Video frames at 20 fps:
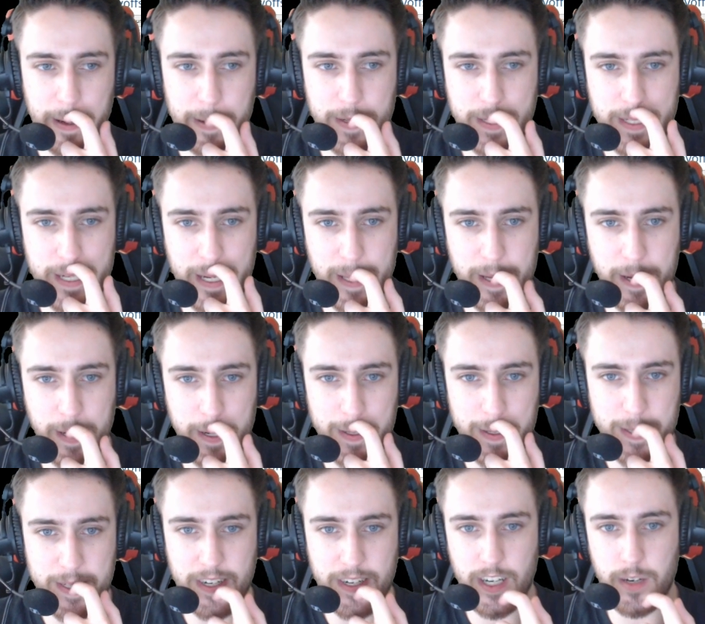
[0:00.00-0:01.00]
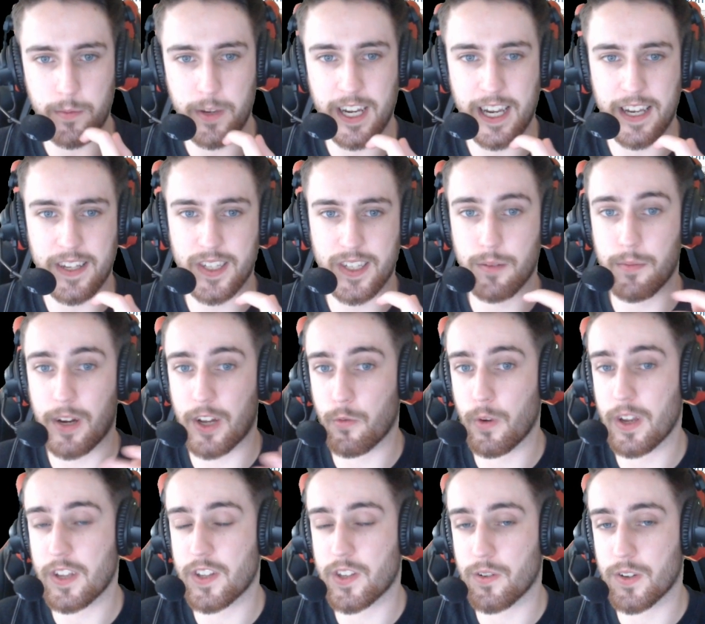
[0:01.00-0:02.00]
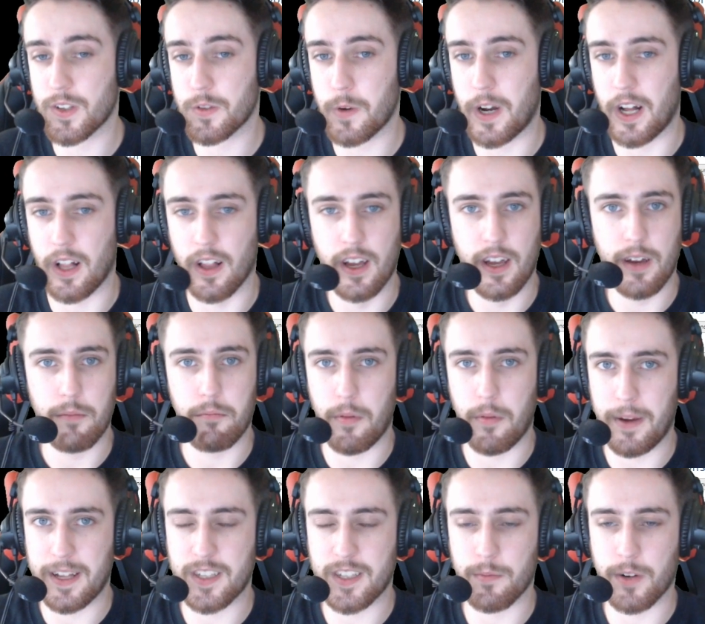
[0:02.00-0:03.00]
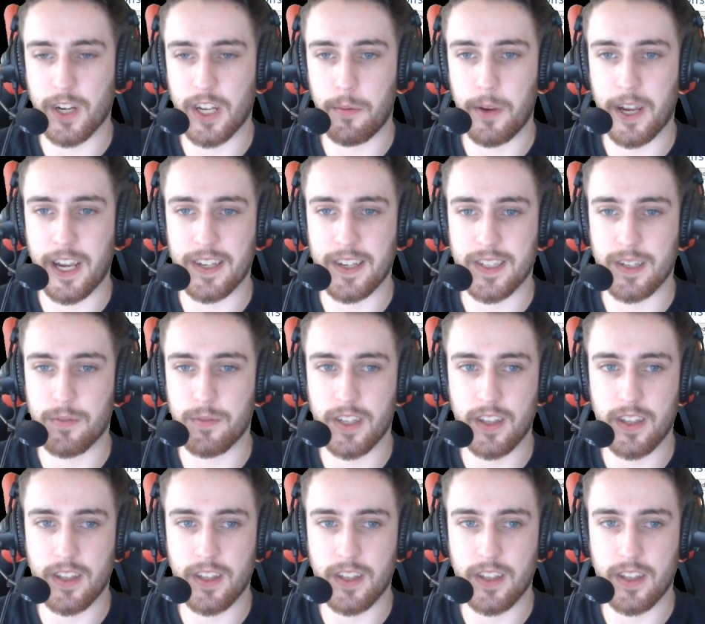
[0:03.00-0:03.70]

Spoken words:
Out of Style and Ghosts are going to be against him, and week 2 as well. Momentum are going to be against him.